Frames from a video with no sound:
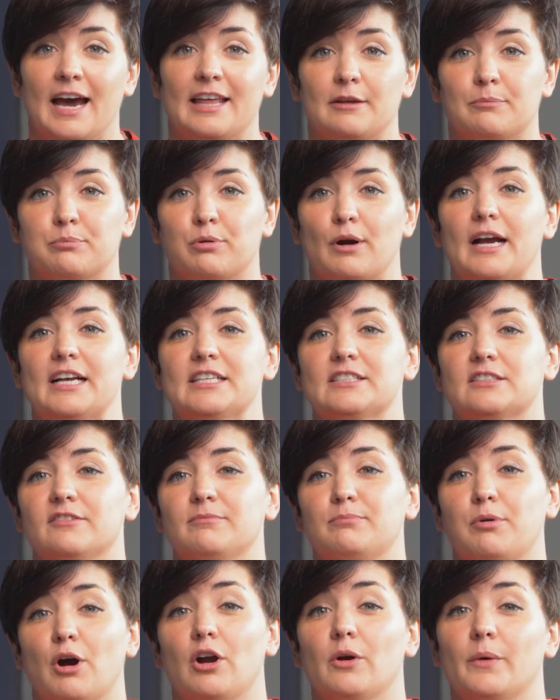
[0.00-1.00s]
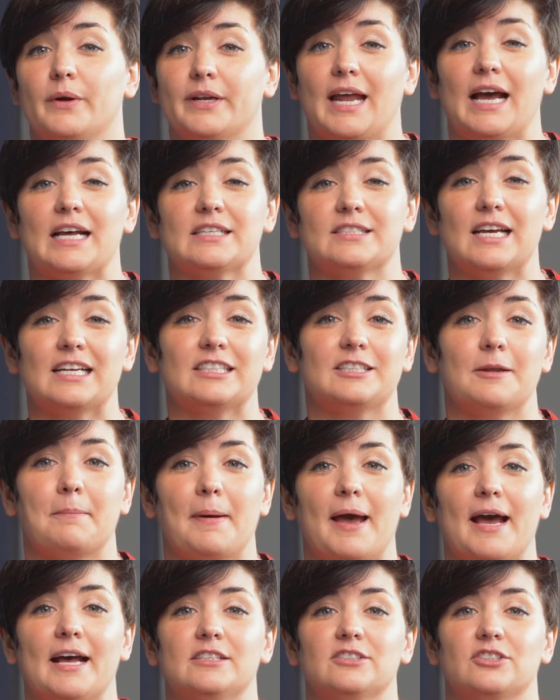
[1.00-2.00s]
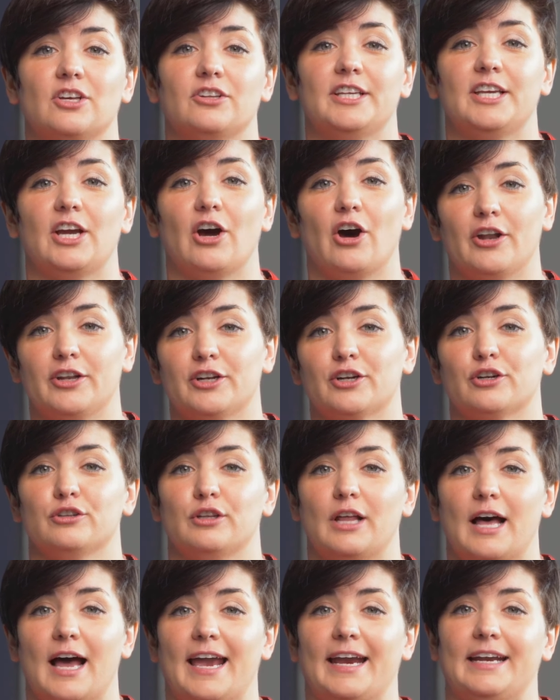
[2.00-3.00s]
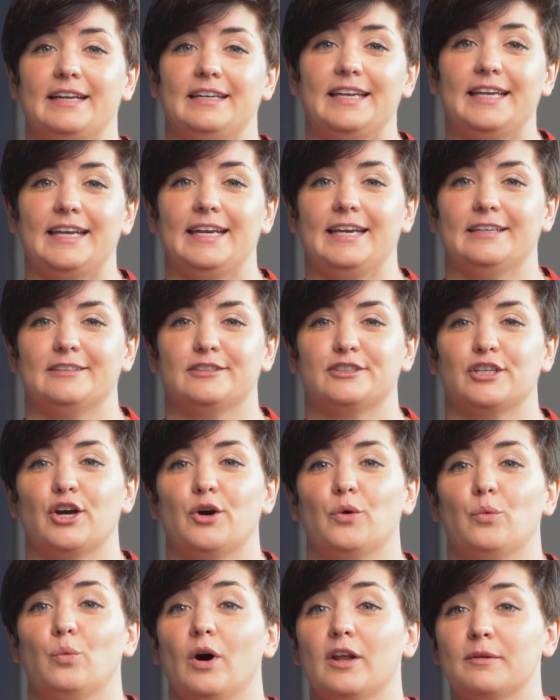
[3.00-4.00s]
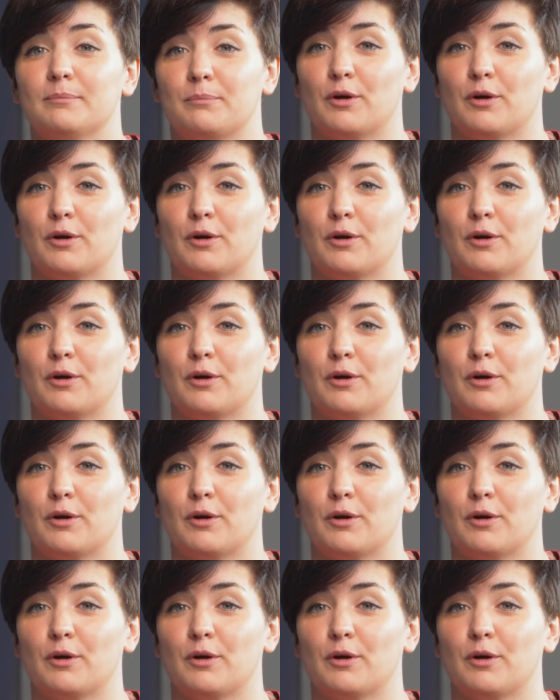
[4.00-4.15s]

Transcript: And the price of borrowing an asset depends on the underlying need. So one